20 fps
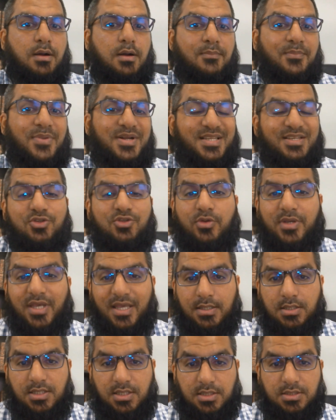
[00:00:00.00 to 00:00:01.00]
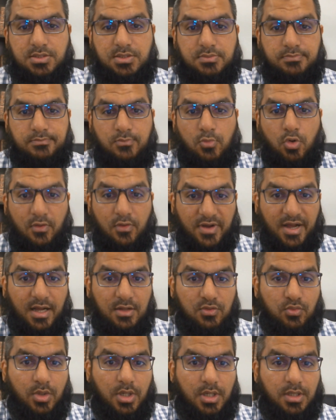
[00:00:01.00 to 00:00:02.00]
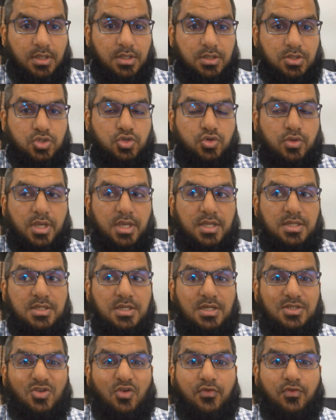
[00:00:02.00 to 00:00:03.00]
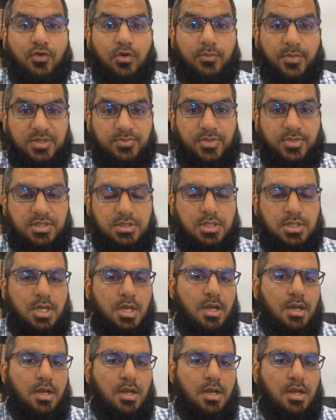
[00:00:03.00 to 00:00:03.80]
But it took 8 years of hard work, it took 8 years of commitment.